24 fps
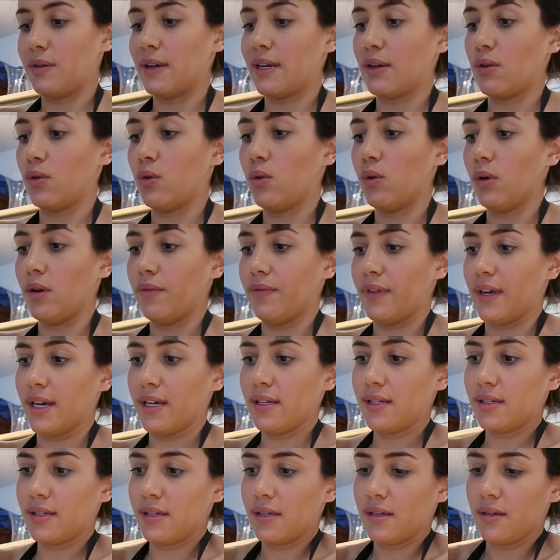Doing all of
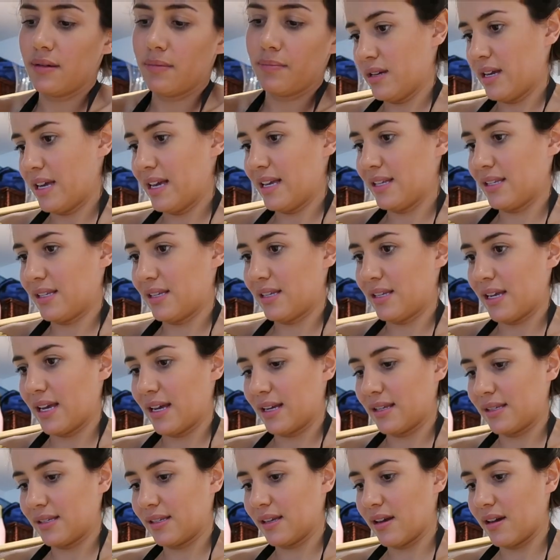this. It's
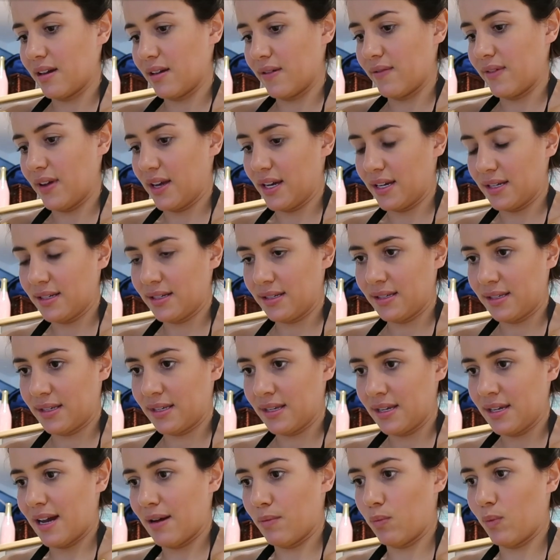6
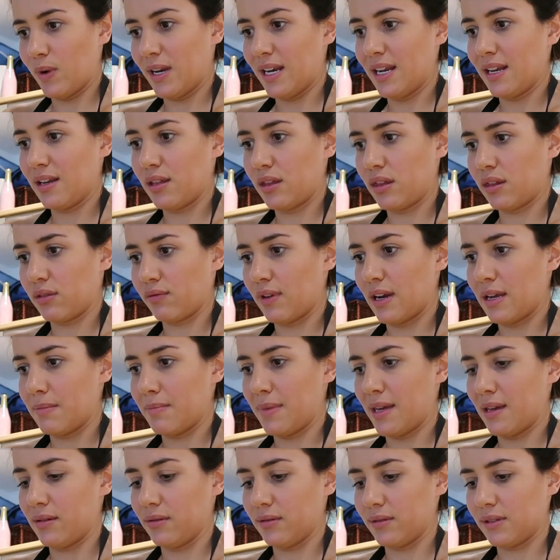servings and we need 3
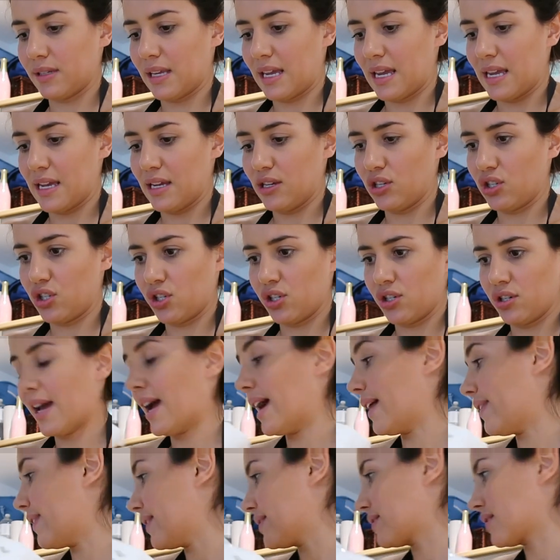meals each.
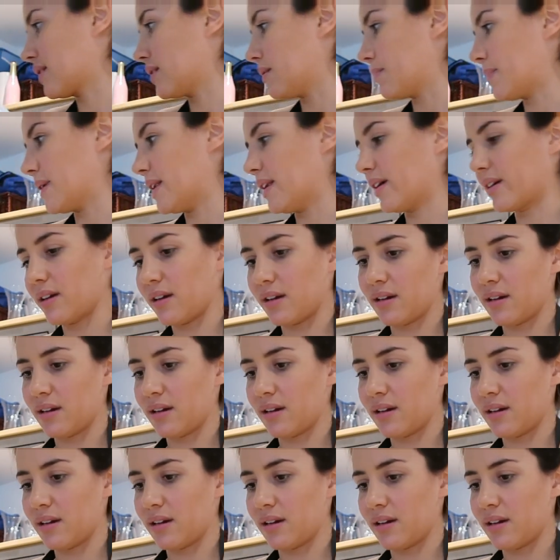And there's gonna be like